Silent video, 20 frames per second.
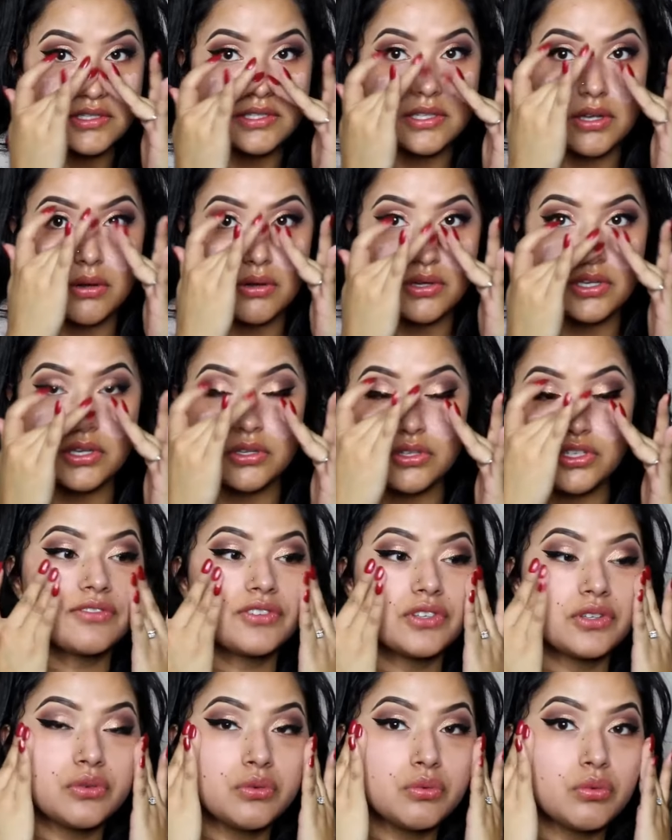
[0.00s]
So
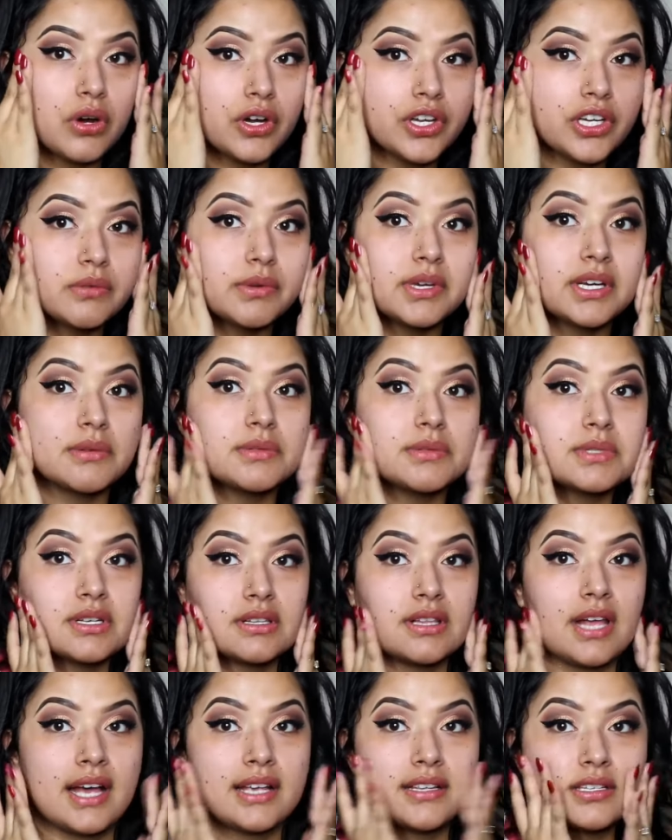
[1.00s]
if you want your makeup
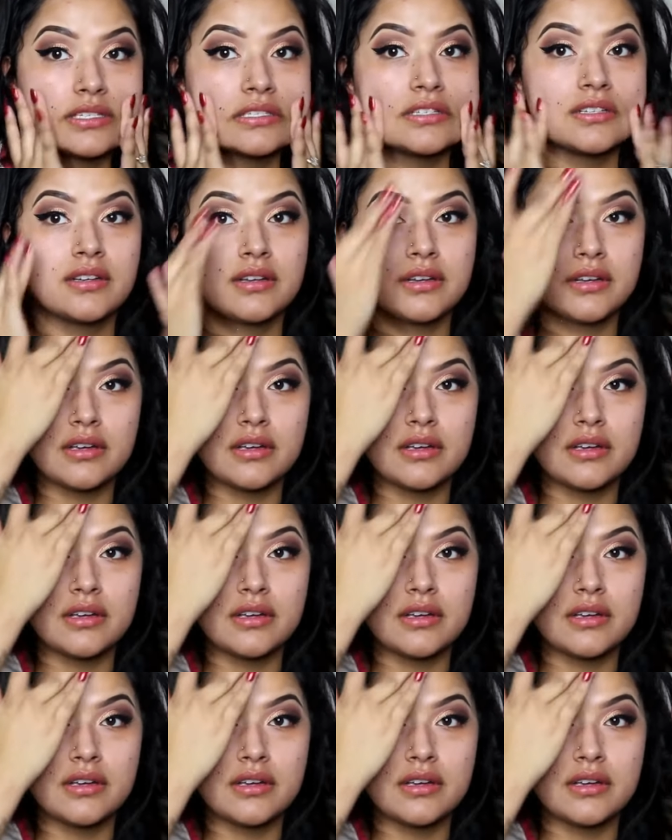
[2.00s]
to last